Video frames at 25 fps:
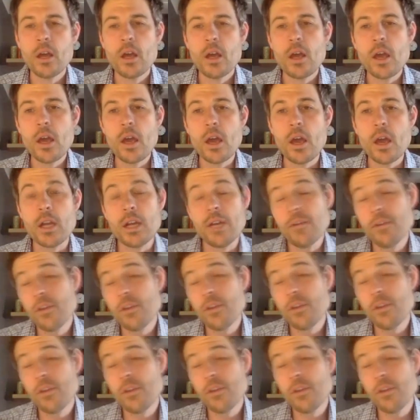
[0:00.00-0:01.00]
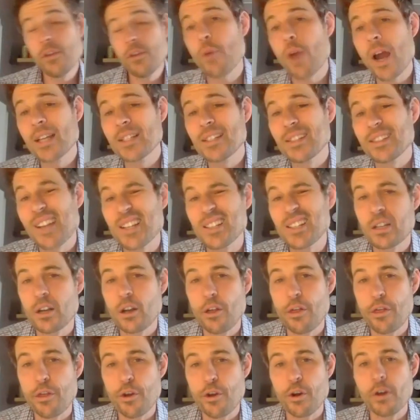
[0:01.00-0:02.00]
And even though they comprise less than a
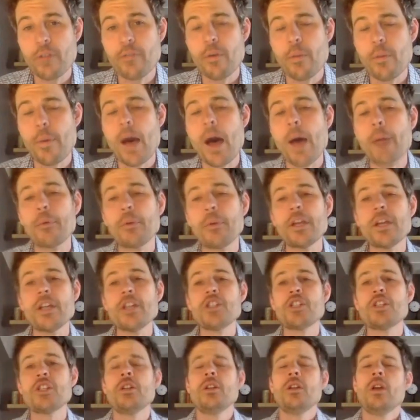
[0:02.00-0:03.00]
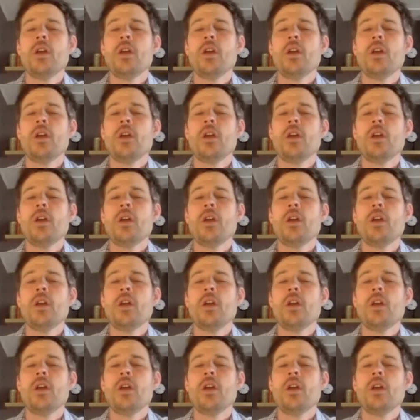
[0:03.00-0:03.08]
third of the population, and